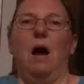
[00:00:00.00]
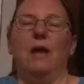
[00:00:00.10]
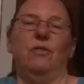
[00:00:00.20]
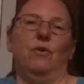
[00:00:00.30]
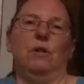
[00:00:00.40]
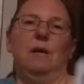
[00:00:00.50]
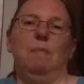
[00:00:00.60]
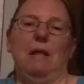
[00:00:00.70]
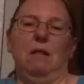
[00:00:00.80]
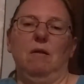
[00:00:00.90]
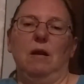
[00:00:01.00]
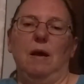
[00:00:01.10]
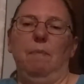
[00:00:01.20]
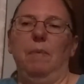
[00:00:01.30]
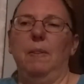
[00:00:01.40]
I thoroughly messed it
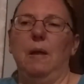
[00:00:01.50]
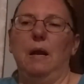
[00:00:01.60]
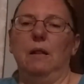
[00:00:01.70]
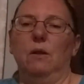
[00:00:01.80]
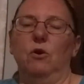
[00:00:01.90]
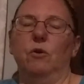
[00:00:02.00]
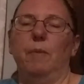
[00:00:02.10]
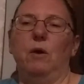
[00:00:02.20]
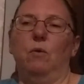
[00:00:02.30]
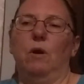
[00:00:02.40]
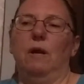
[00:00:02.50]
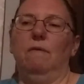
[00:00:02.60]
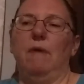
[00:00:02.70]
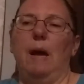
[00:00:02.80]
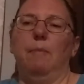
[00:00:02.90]
up and then I learned about
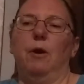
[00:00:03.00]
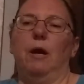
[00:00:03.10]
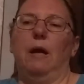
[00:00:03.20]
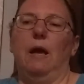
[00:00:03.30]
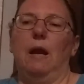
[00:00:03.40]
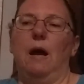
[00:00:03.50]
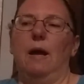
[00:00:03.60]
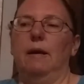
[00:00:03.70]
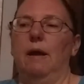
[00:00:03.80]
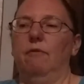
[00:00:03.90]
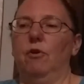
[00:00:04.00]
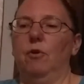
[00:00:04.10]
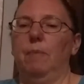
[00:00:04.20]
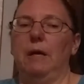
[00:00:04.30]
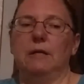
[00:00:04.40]
gridding fabric and I
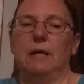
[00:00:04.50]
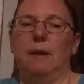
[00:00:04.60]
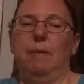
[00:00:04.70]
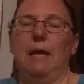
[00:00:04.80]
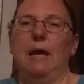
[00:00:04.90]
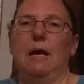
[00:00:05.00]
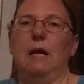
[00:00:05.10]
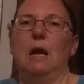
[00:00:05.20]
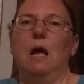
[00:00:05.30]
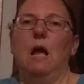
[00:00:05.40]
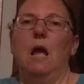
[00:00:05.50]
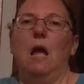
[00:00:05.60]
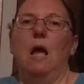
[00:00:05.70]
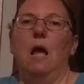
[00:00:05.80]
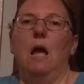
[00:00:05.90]
never picked it up again.
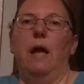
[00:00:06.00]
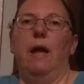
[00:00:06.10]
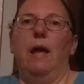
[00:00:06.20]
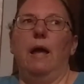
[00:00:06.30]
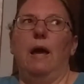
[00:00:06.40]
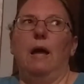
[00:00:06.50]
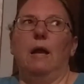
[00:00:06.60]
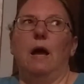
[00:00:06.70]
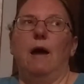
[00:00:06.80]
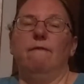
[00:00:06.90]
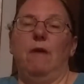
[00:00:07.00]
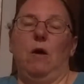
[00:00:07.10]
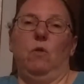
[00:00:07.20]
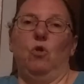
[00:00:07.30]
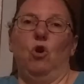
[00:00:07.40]
And I
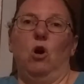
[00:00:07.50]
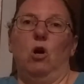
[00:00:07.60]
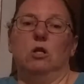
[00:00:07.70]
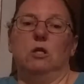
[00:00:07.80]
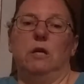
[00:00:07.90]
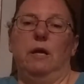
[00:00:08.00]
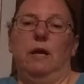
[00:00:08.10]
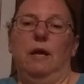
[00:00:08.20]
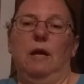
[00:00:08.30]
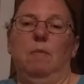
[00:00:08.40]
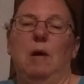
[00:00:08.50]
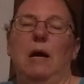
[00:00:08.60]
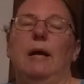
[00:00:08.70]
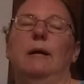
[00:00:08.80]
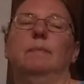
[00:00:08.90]
found the chart in
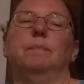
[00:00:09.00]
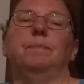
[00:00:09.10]
my